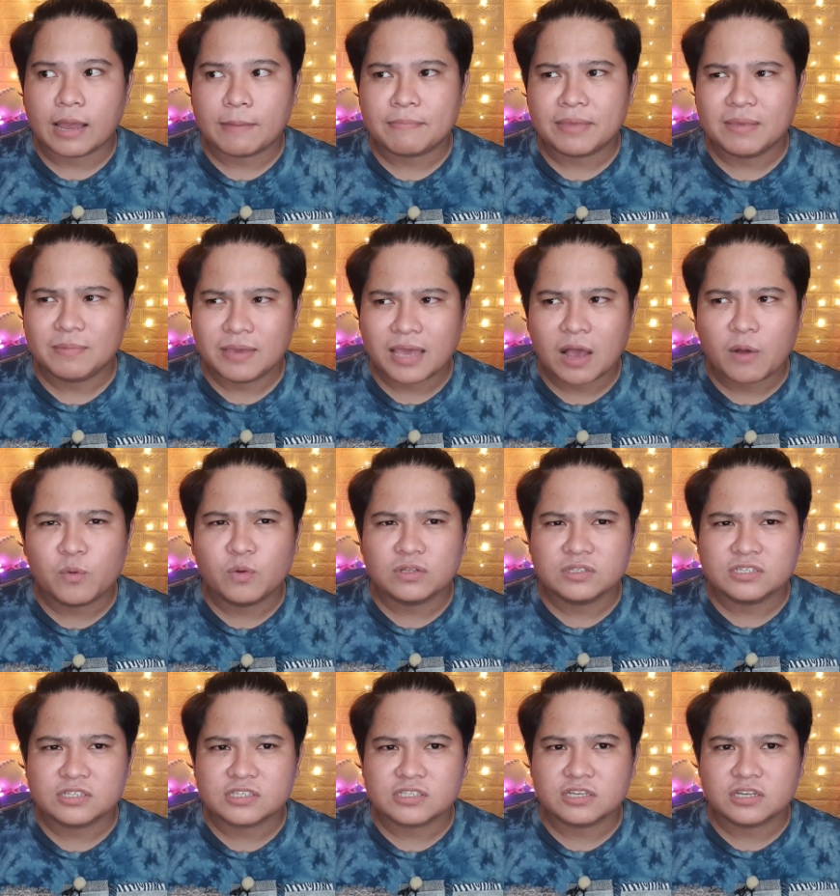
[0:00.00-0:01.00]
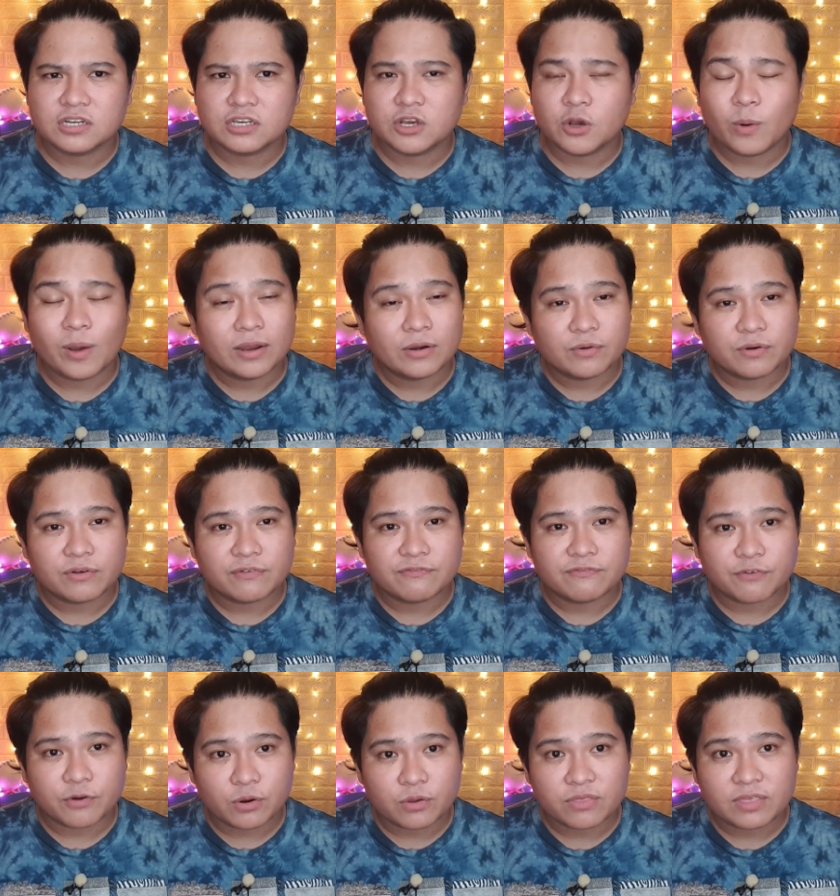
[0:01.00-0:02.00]
maybe I was just gonna go ahead and
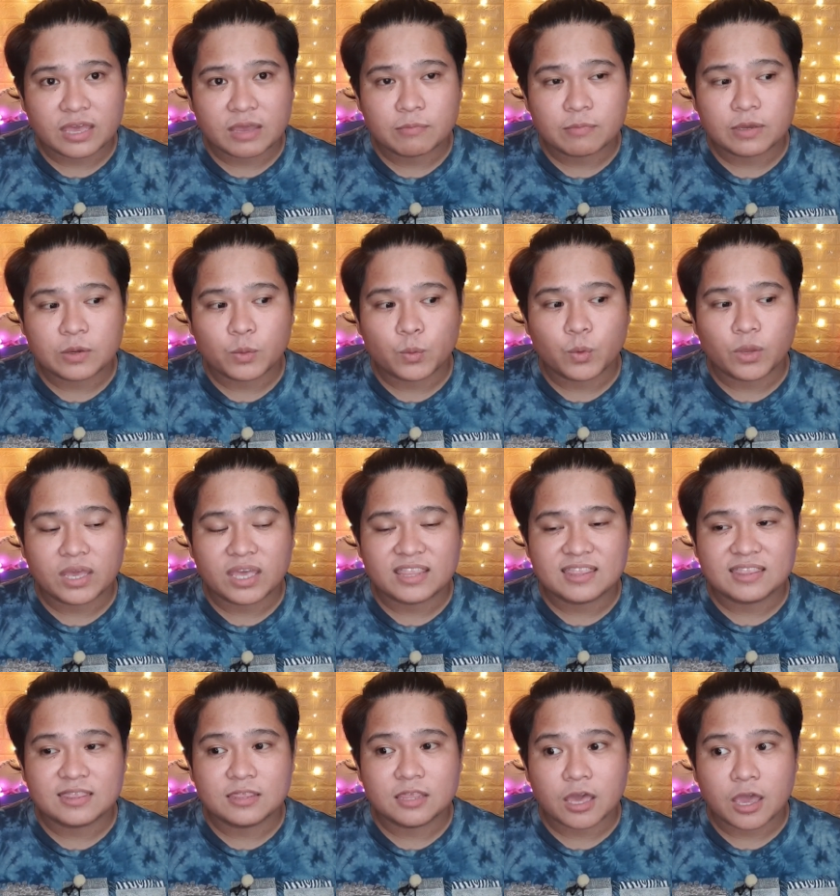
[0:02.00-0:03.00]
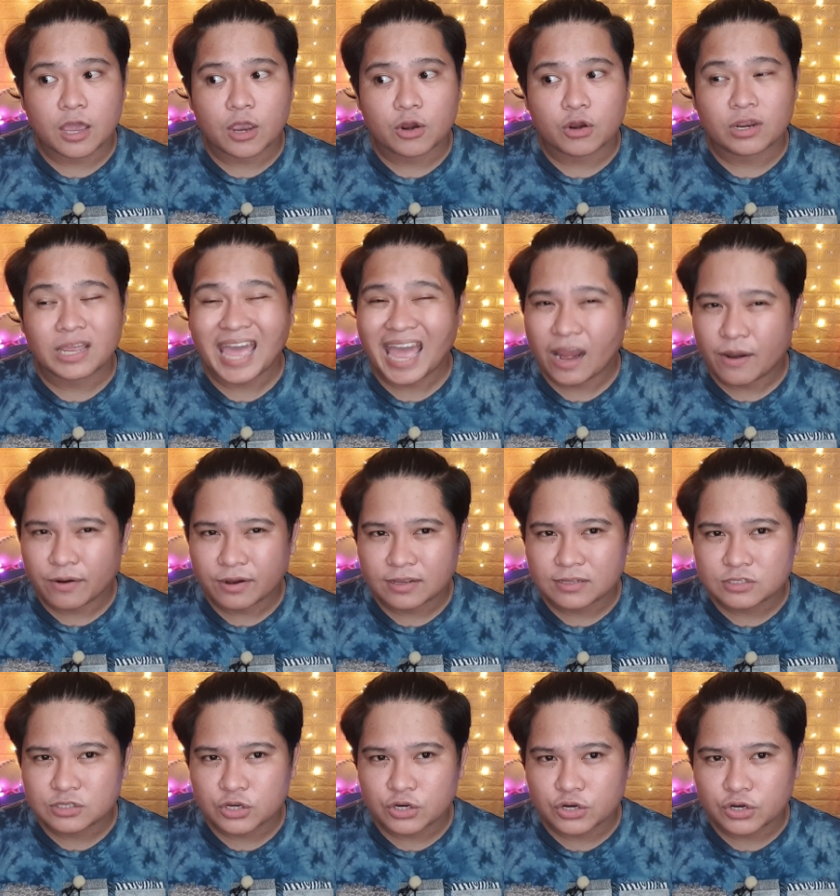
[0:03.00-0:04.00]
refer them with their
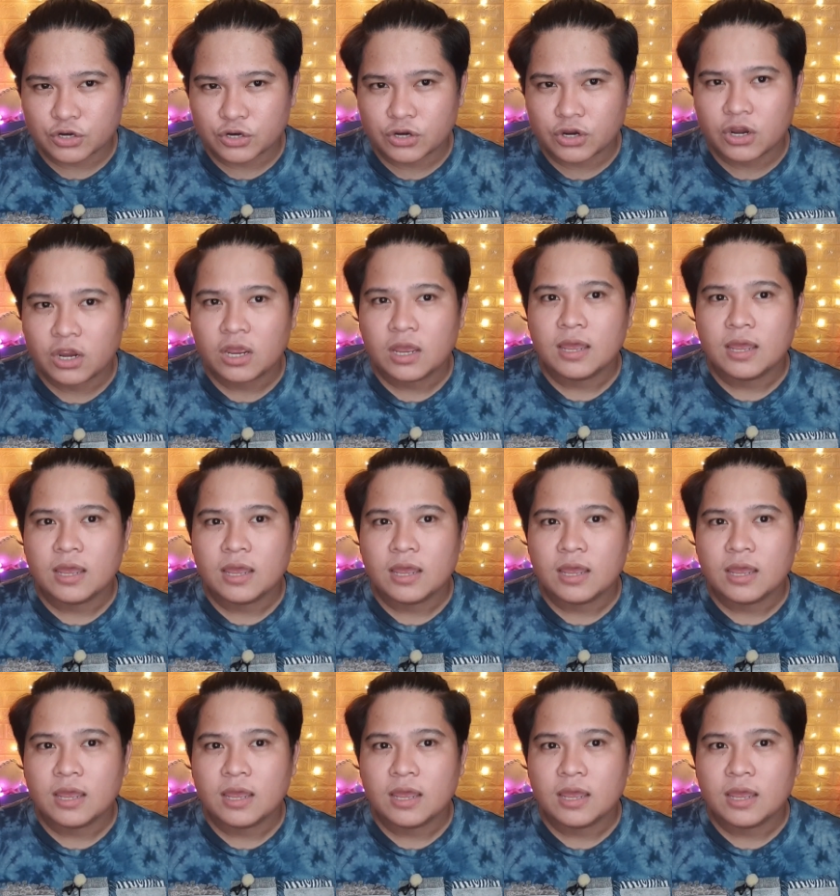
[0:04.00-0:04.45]
character